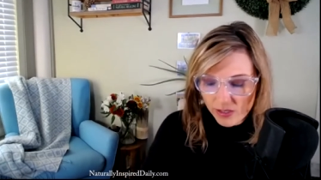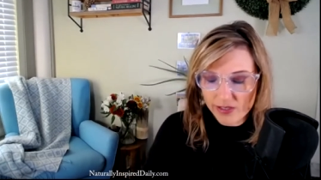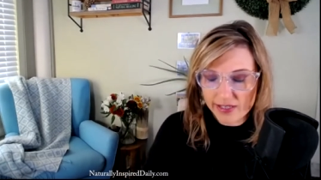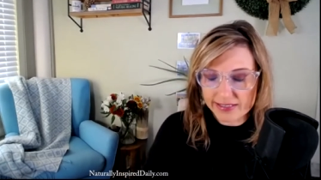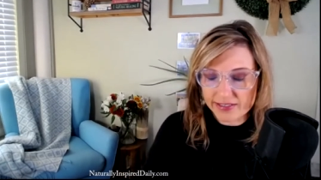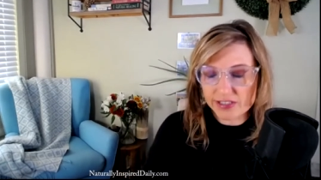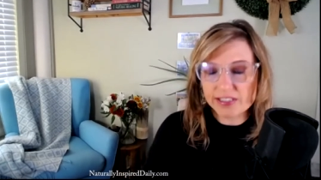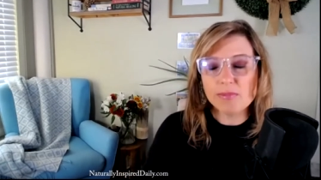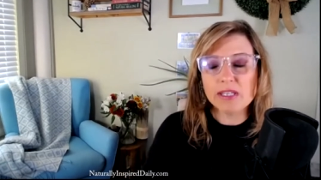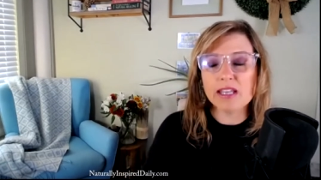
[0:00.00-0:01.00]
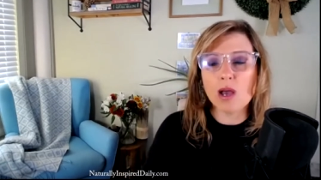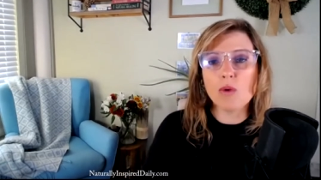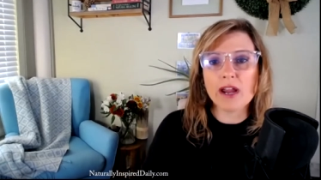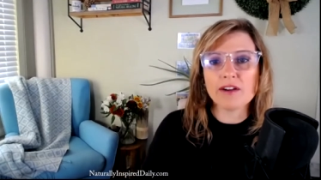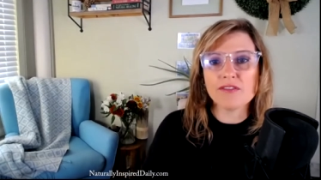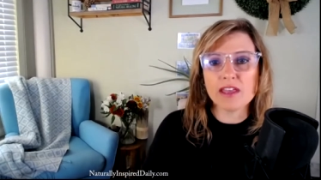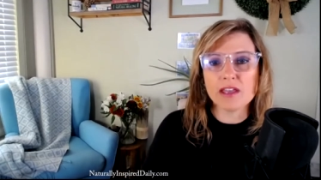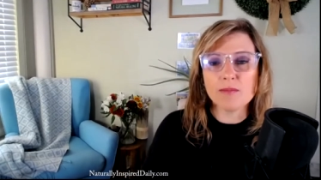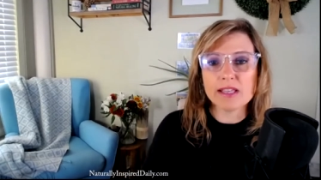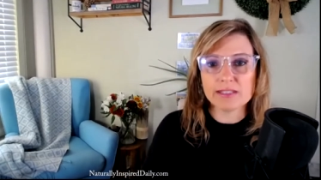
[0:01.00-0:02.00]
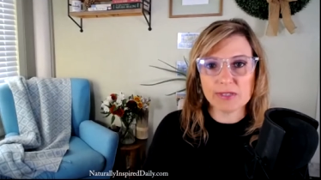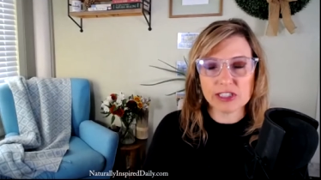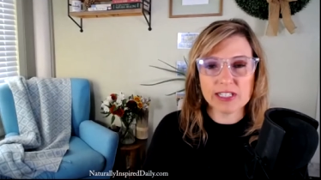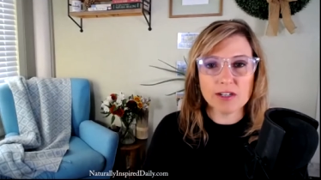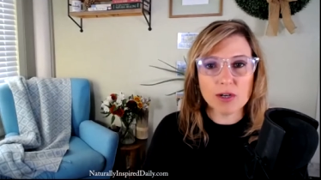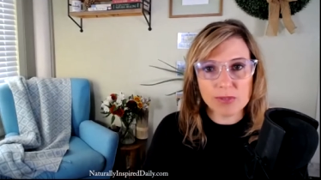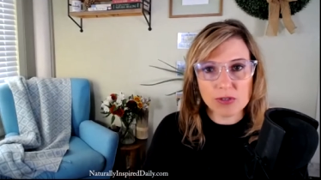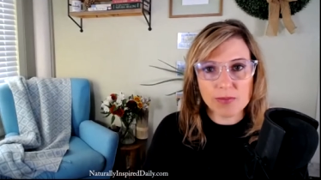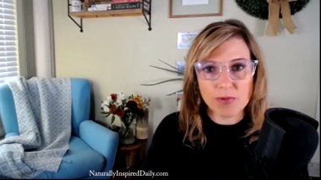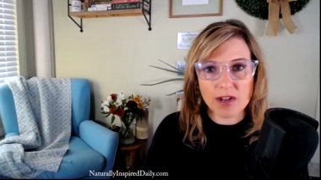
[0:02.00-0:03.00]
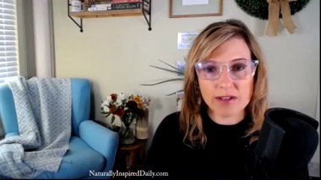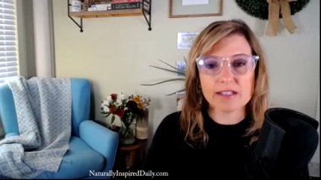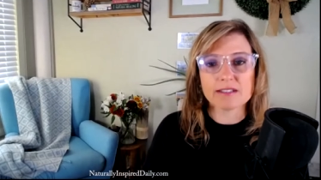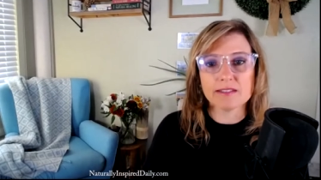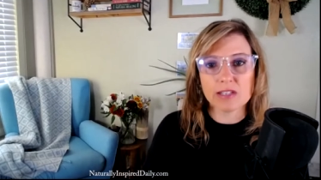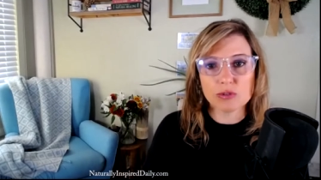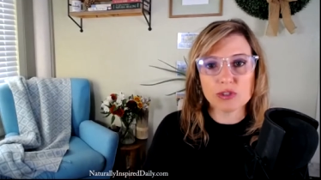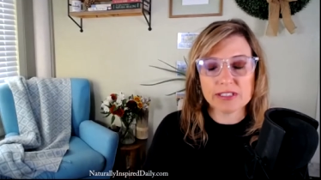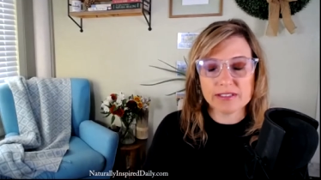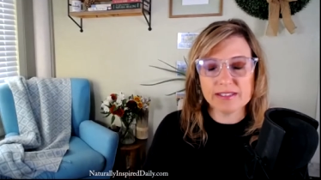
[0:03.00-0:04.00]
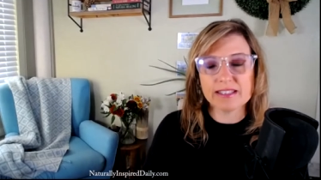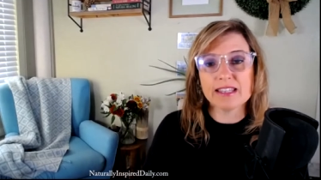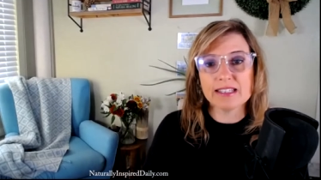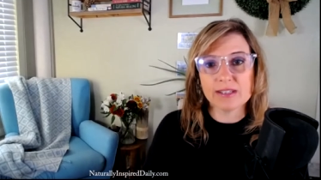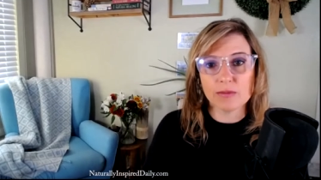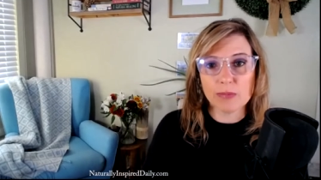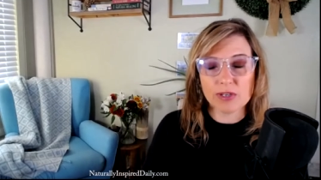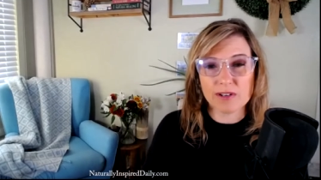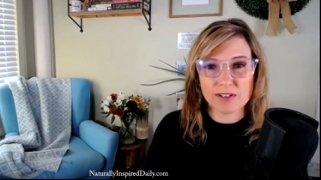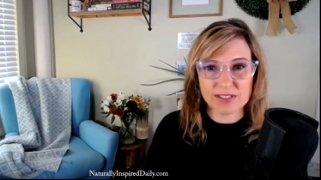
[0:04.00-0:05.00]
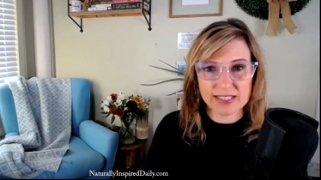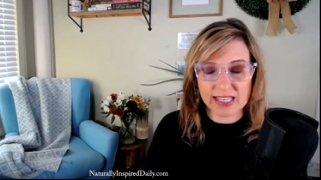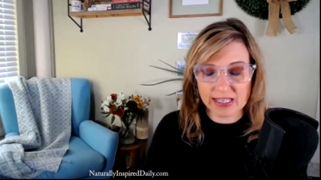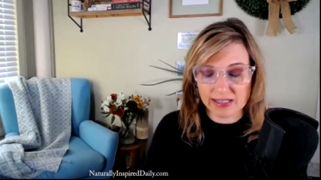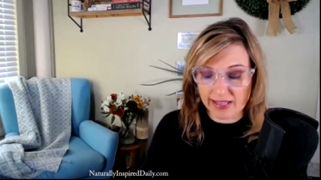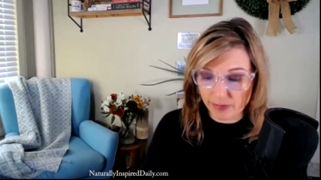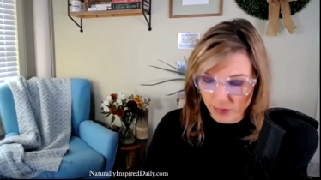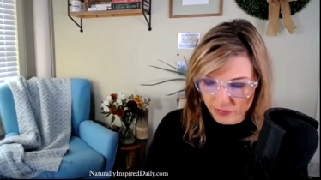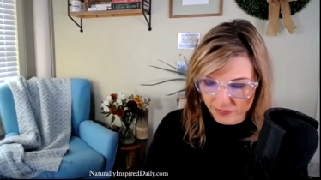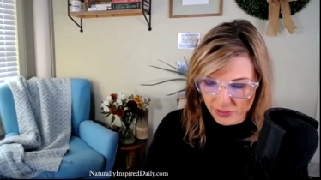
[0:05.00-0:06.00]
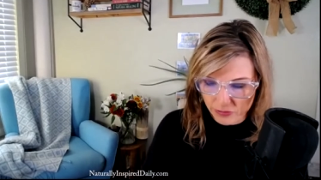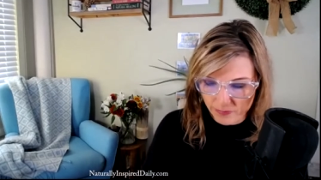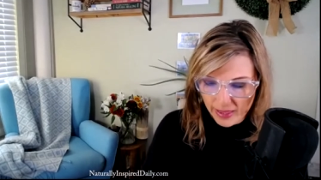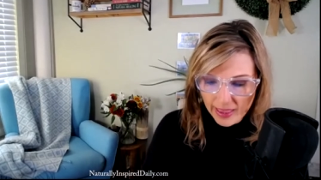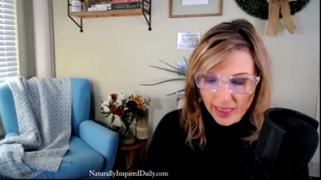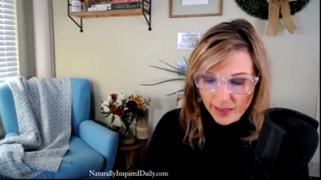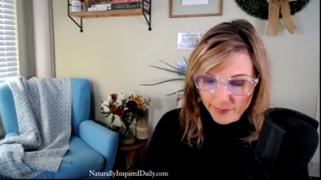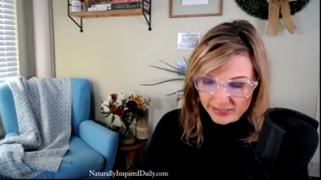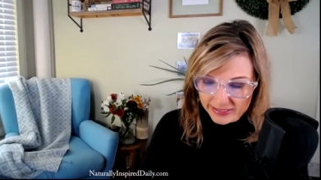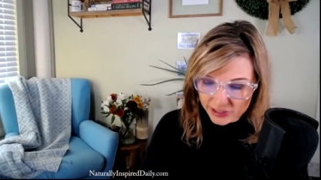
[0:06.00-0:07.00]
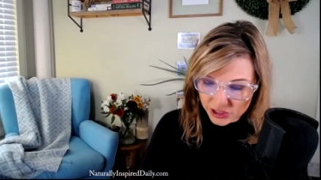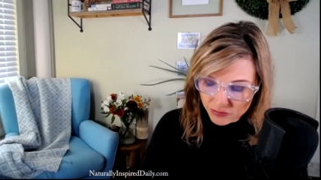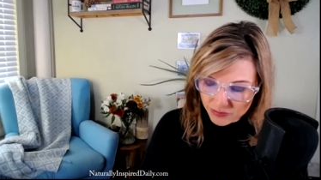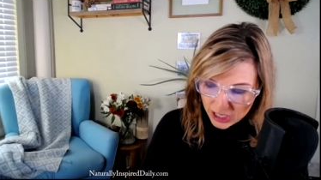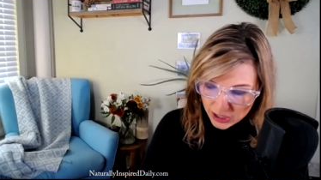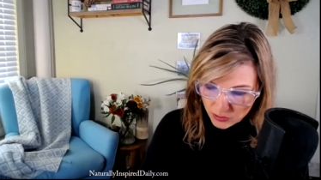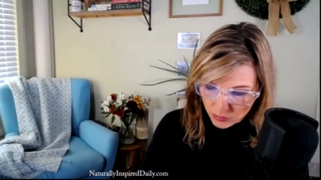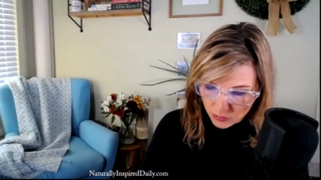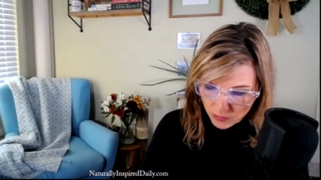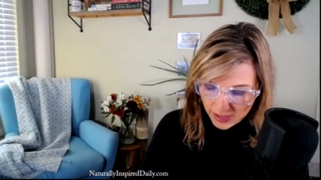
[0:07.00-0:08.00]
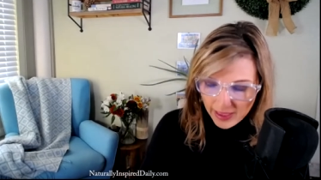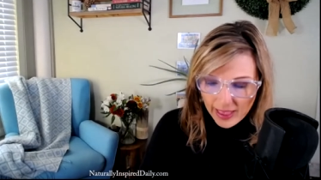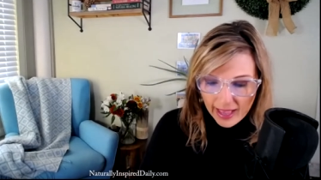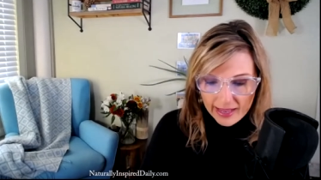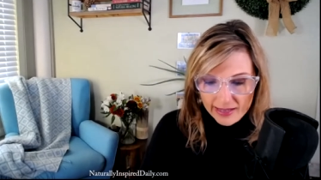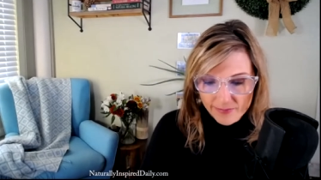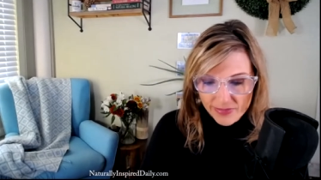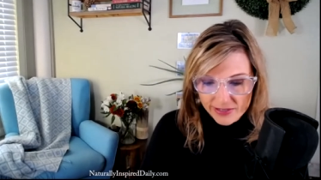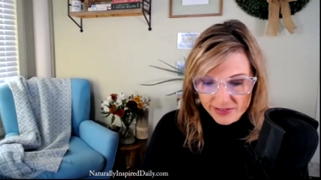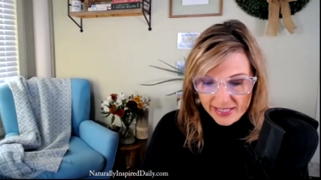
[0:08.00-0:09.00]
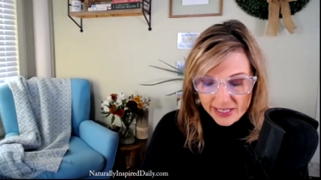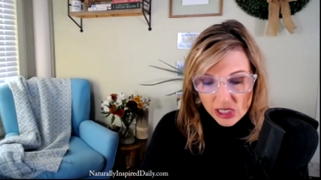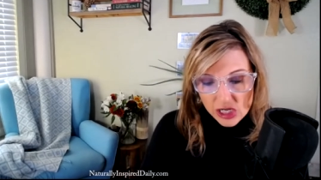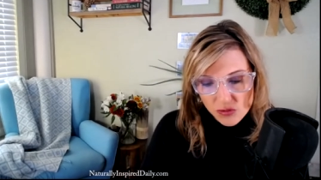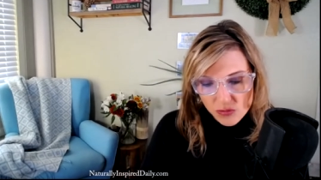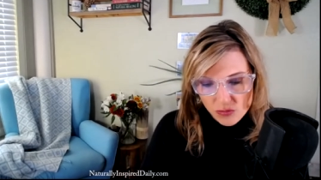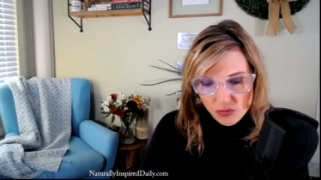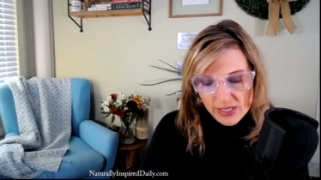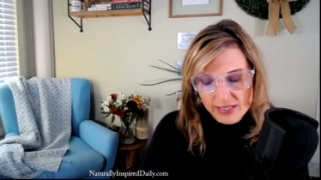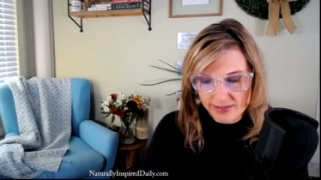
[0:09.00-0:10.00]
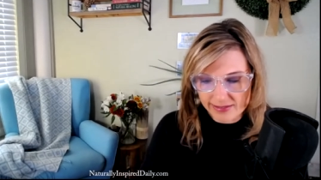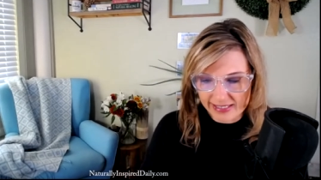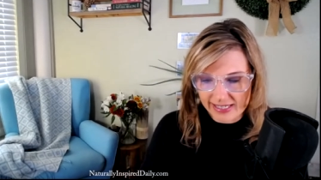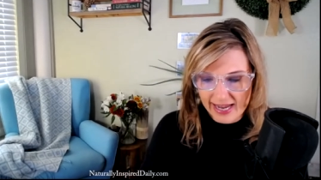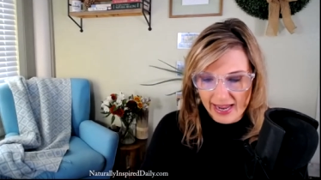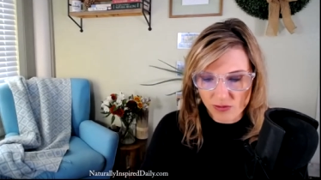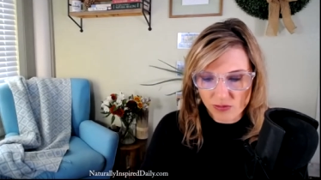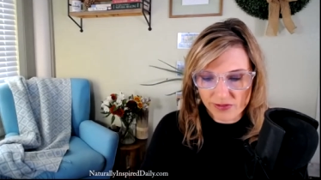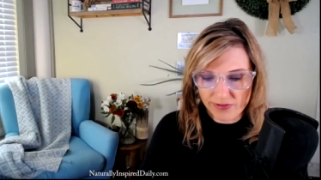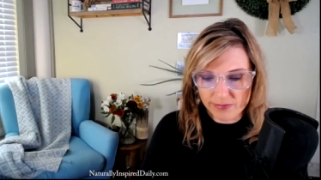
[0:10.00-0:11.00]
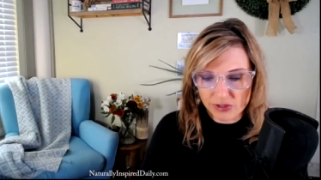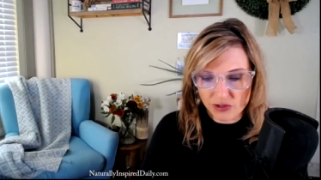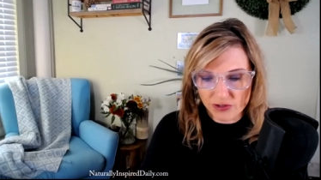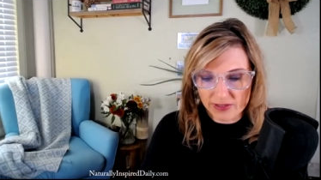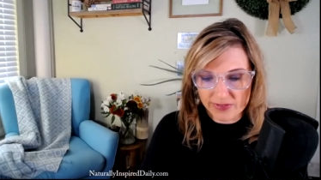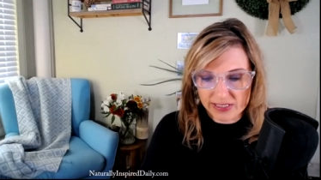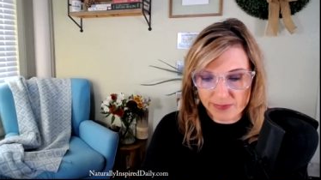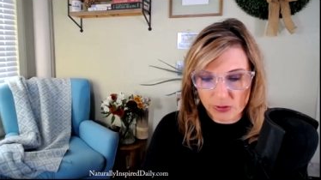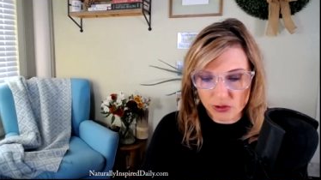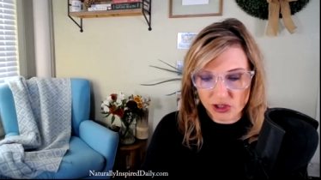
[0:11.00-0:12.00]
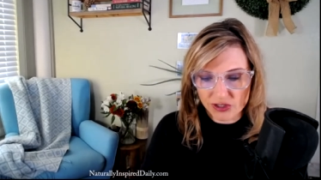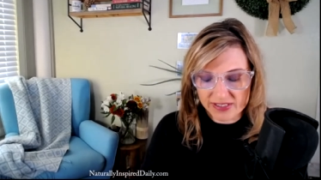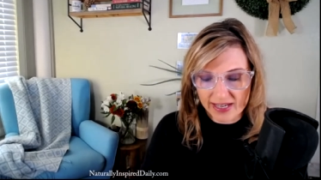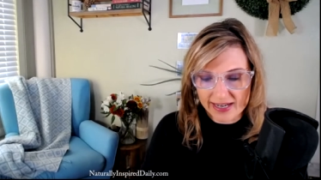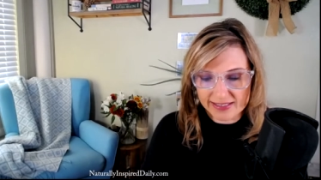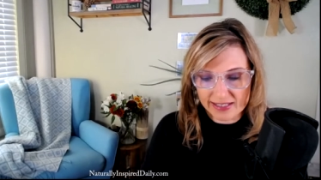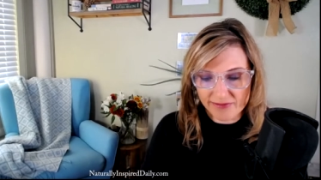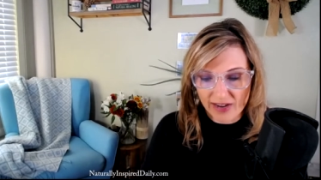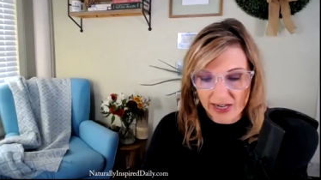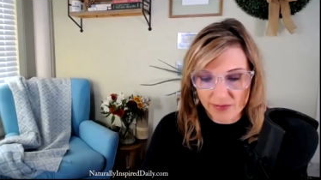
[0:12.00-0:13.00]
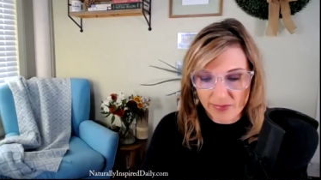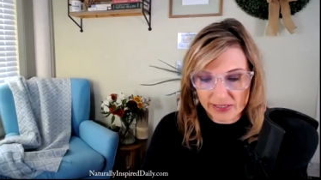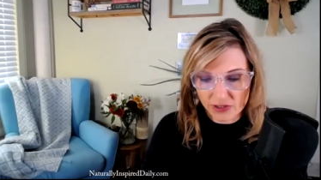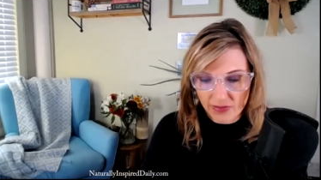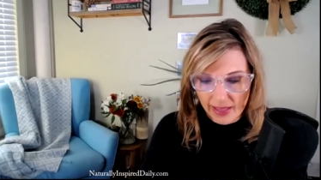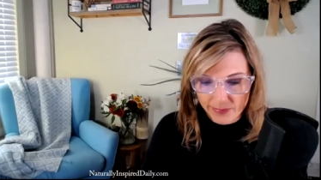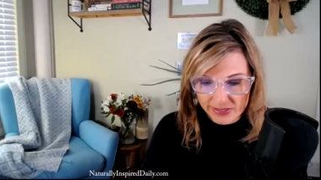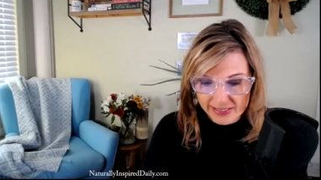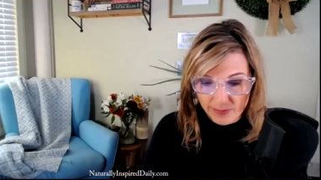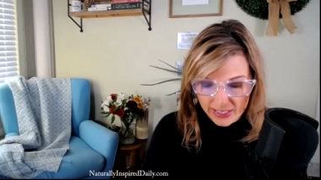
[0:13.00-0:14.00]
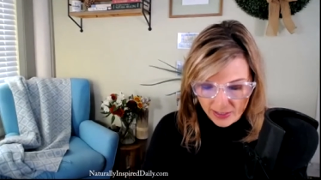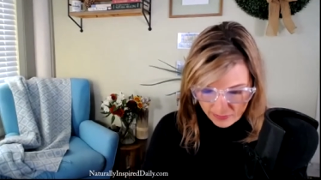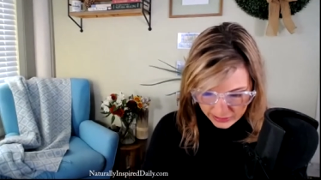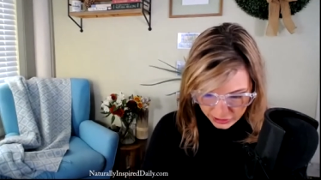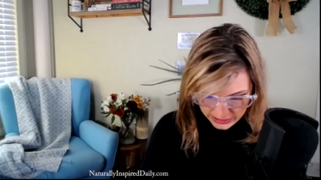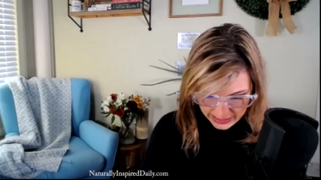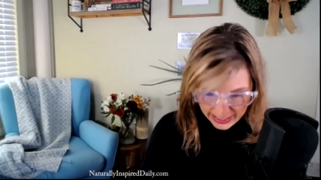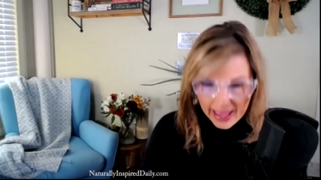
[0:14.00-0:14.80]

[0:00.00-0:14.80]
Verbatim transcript: It's good to be aware of them, especially in our beauty products, lotions, and things that we put on our skin like perfume. But did you know there's a new study out from Journal of Exposure Science and Environmental Epidemiology?